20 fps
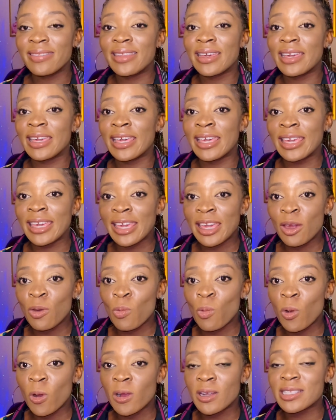the
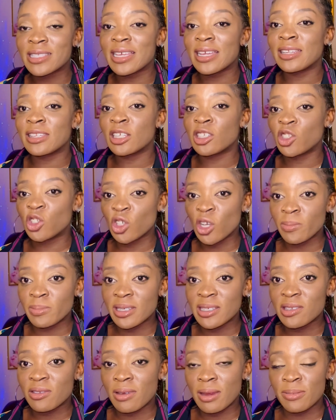keywords in the job
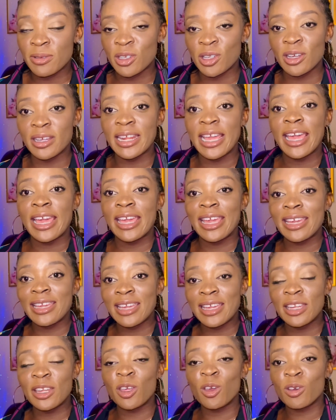description
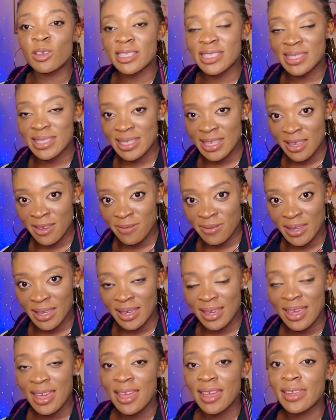in your
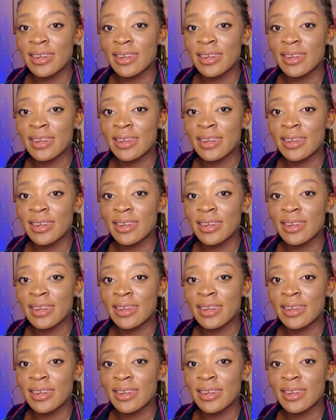CV.